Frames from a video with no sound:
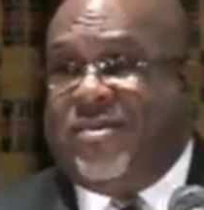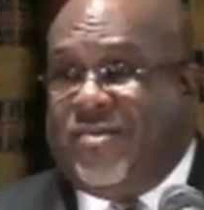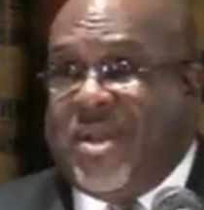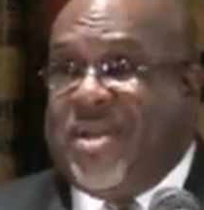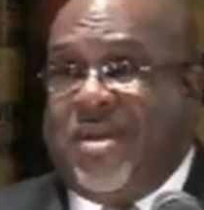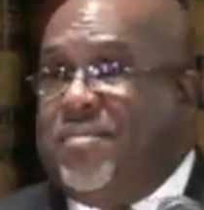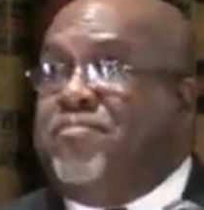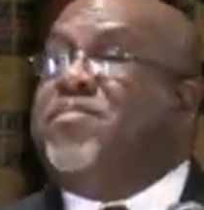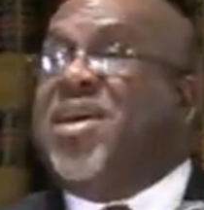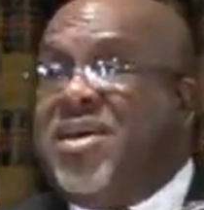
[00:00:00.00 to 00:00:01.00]
Really,
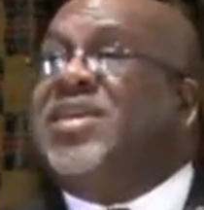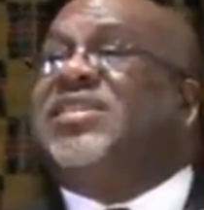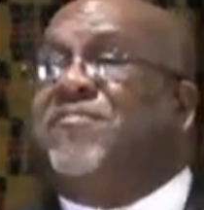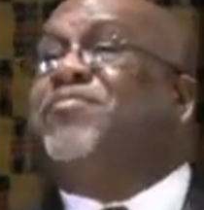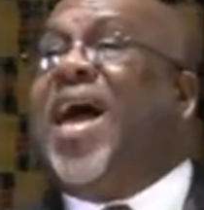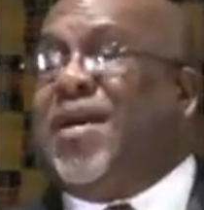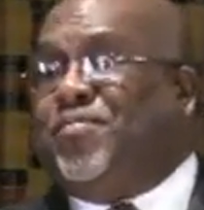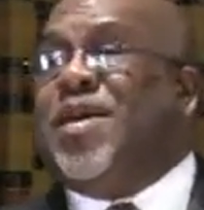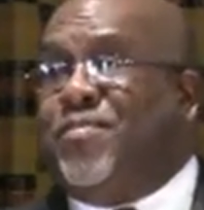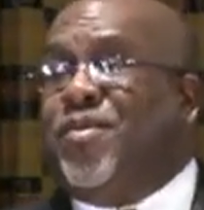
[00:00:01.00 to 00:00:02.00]
millions of
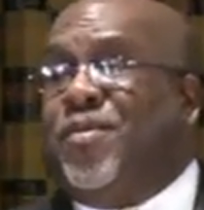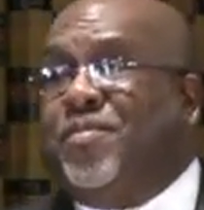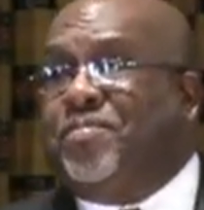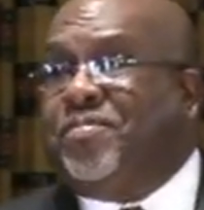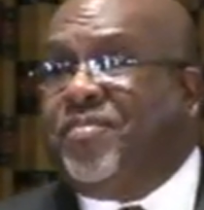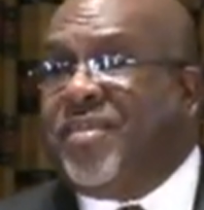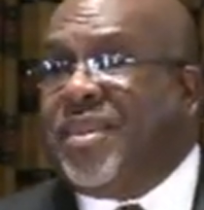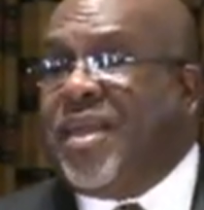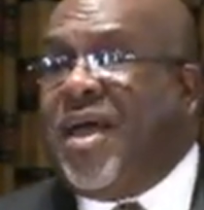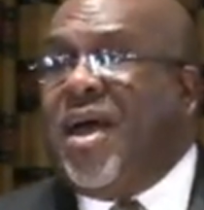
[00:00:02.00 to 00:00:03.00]
black people
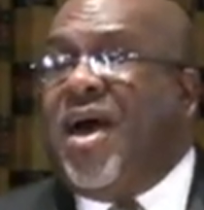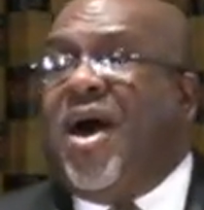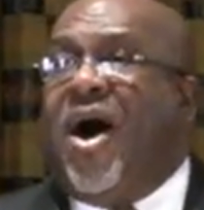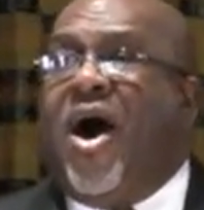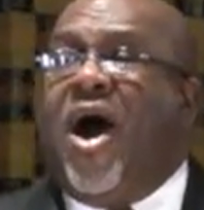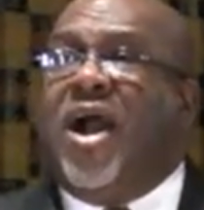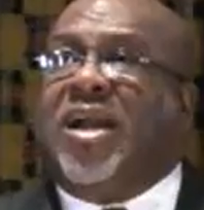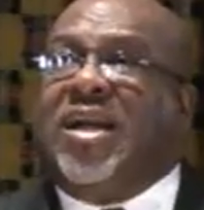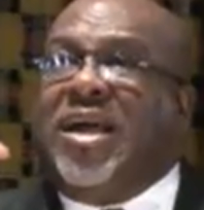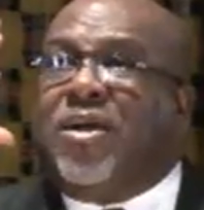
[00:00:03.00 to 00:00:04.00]
are
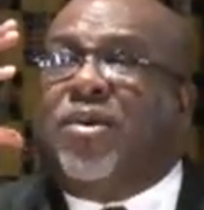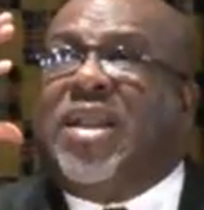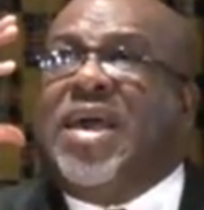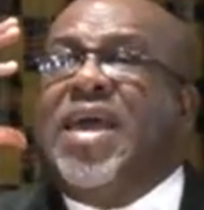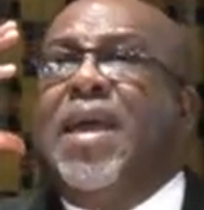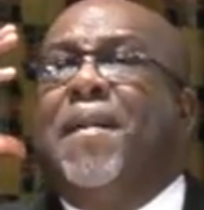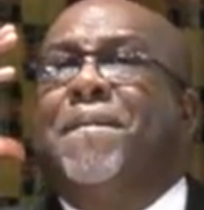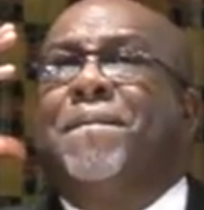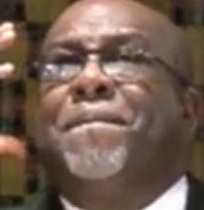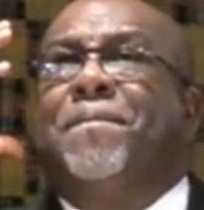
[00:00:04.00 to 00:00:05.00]
literally